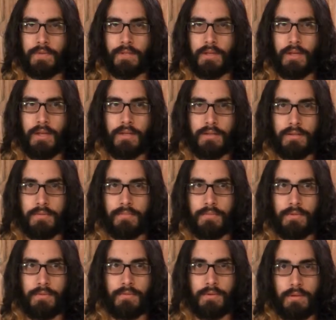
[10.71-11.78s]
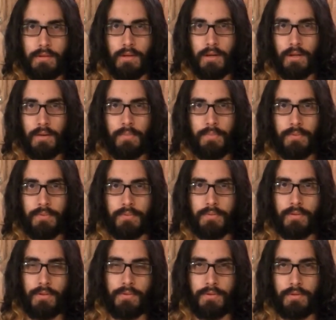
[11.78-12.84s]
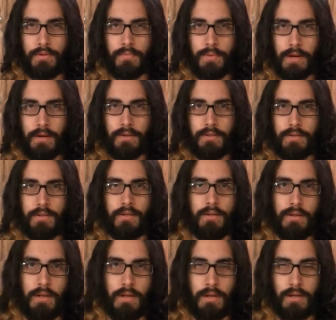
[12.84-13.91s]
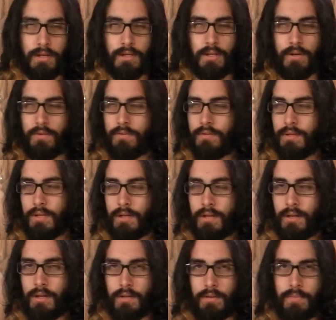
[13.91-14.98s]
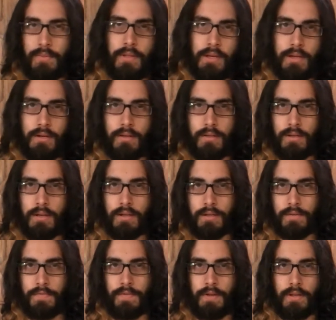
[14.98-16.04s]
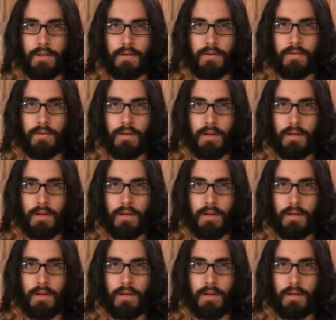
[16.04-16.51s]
once it ends, get up, close your browser, don't let it autoplay to the next video.